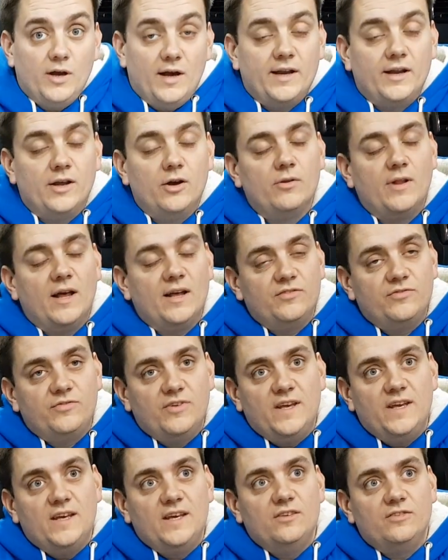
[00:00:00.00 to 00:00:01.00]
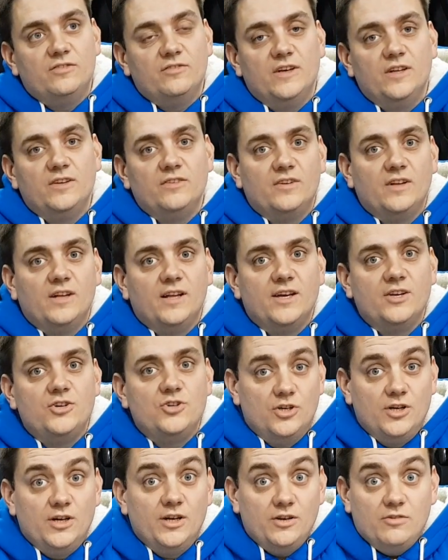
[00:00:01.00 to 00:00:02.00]
I know that's for ease of
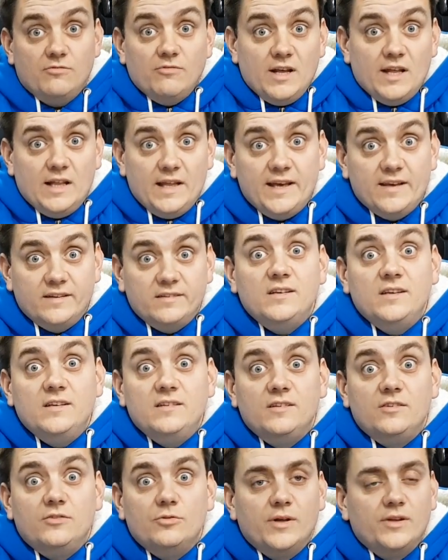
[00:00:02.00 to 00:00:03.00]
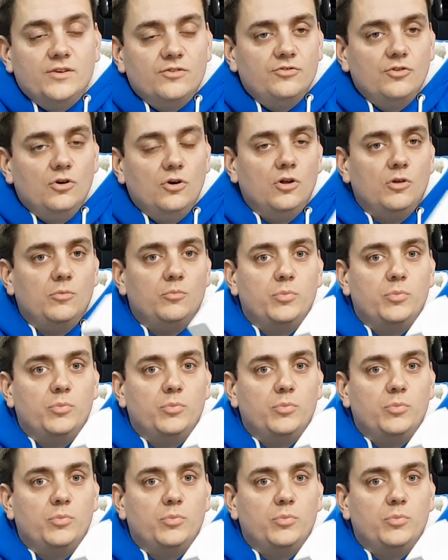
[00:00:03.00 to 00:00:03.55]
installation, and it really is easy to install,